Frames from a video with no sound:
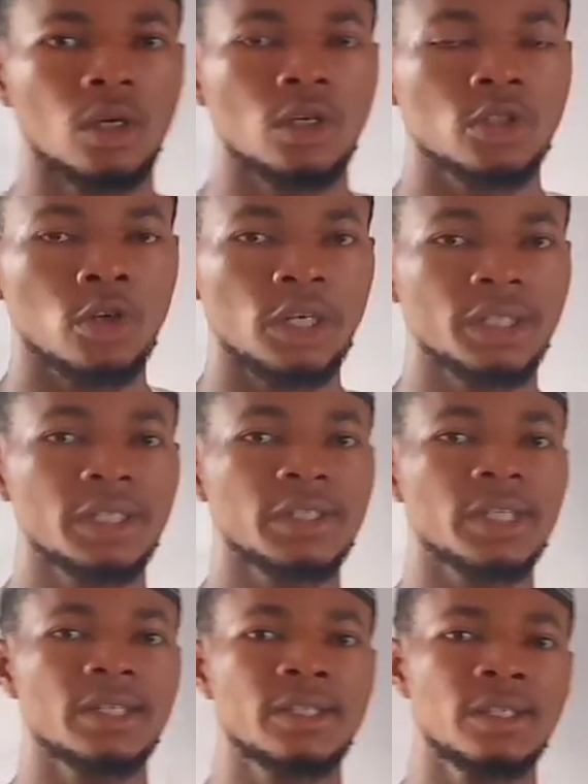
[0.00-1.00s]
So in
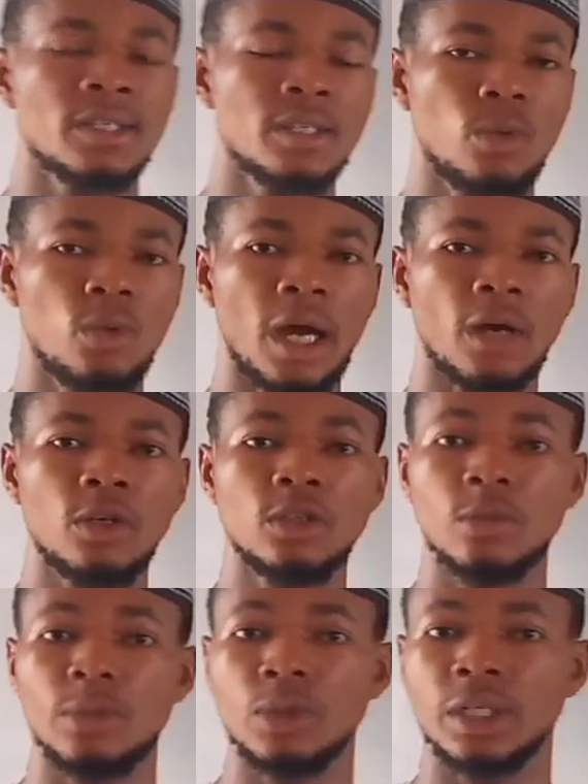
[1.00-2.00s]
this lesson, we are going
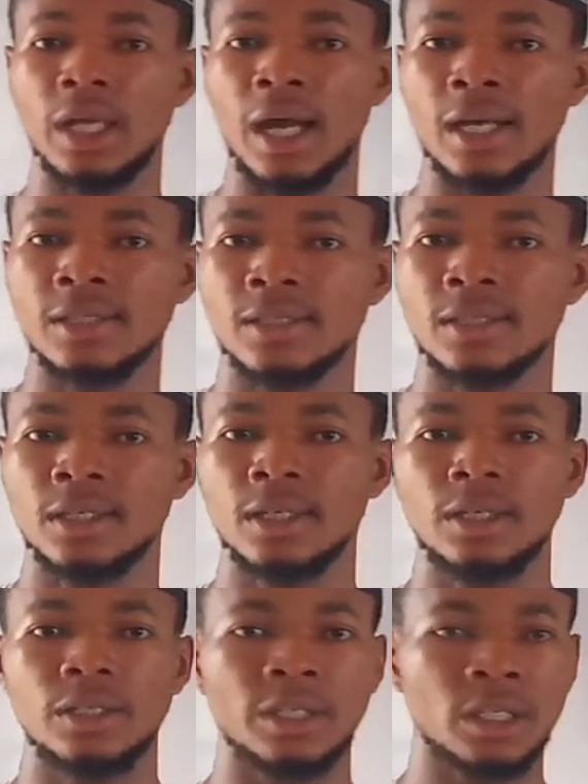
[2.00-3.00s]
to be looking at
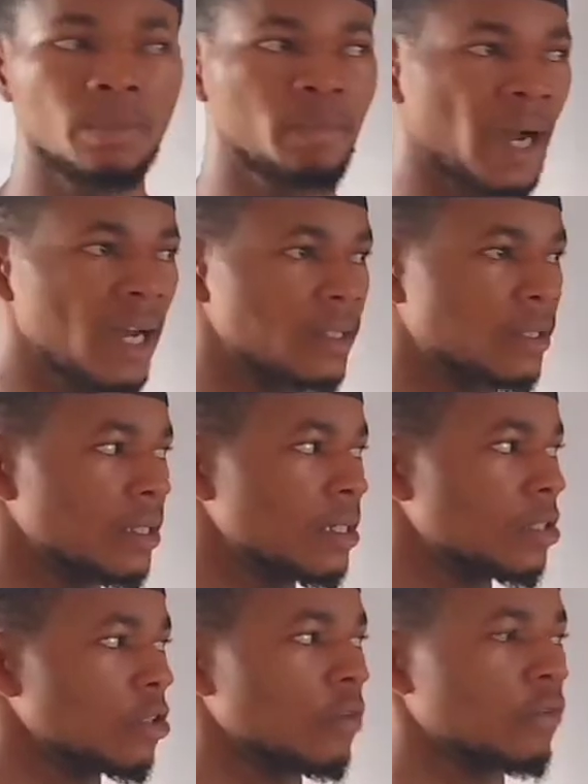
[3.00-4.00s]
the past
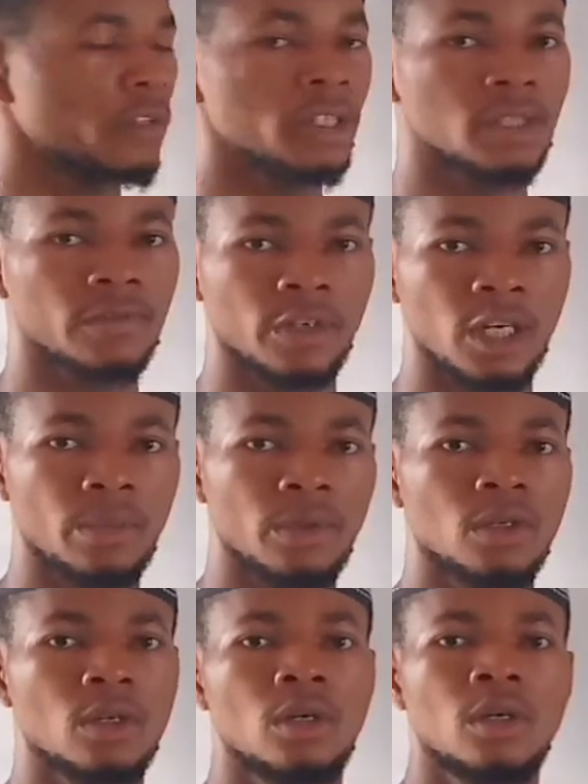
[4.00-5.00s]
tense of this
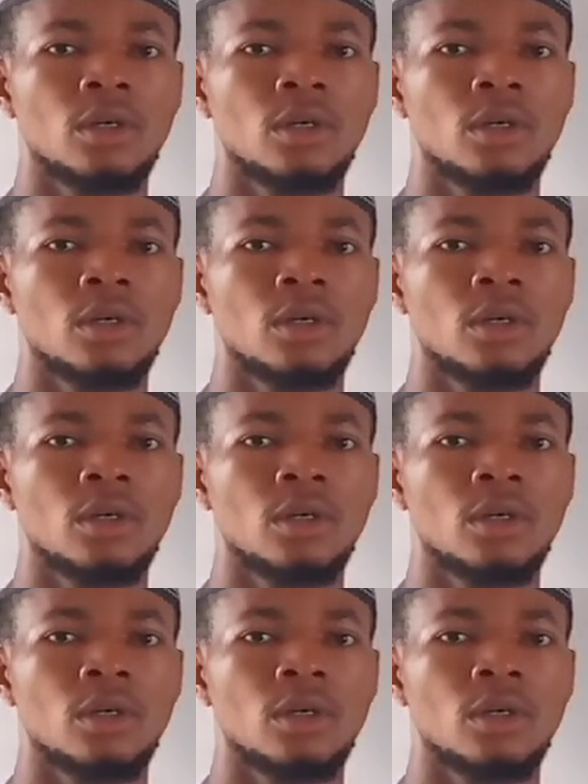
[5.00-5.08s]
verb.